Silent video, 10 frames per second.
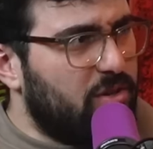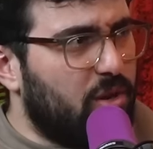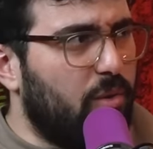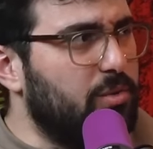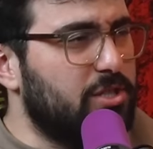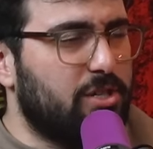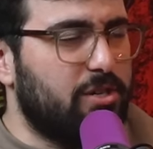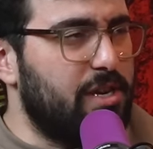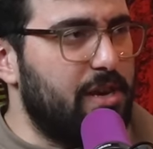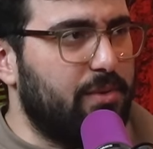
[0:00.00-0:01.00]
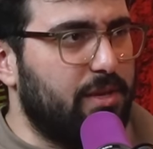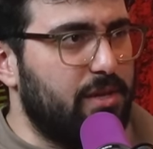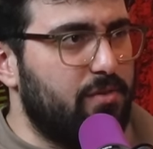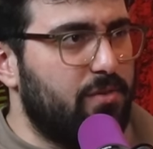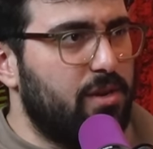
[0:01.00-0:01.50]
No, it wasn't Hurricane
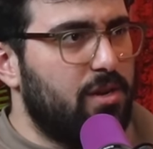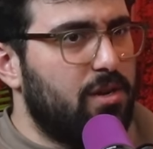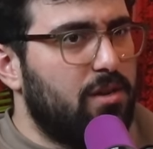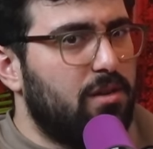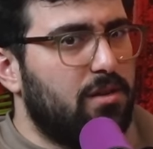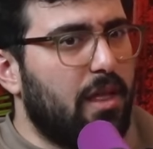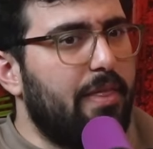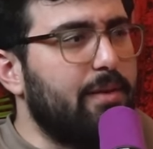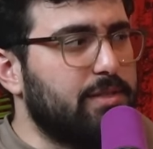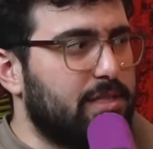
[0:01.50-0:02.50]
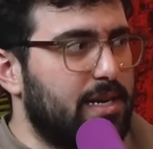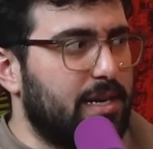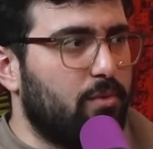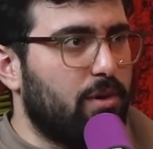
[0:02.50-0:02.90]
Relief. I think it was the second